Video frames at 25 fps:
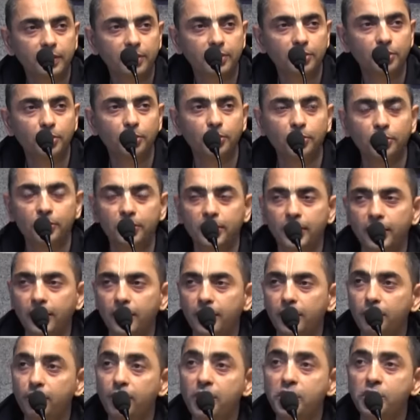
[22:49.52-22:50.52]
so to say,
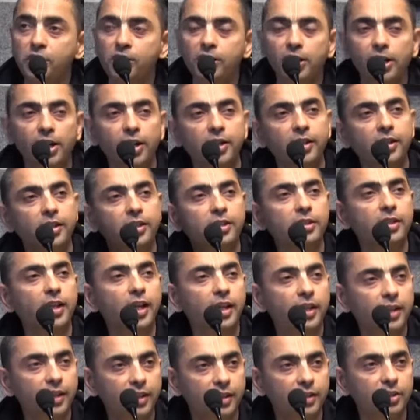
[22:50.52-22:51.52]
conventional
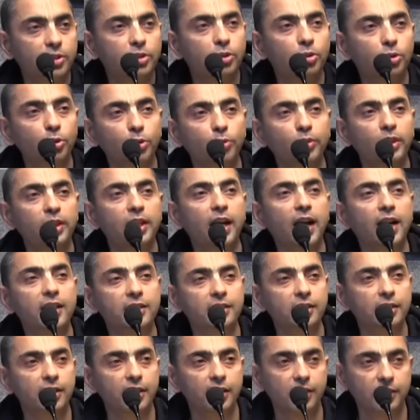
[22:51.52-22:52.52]
understanding is to do with
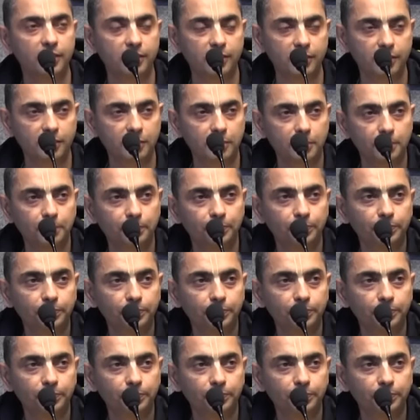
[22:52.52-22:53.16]
asanas.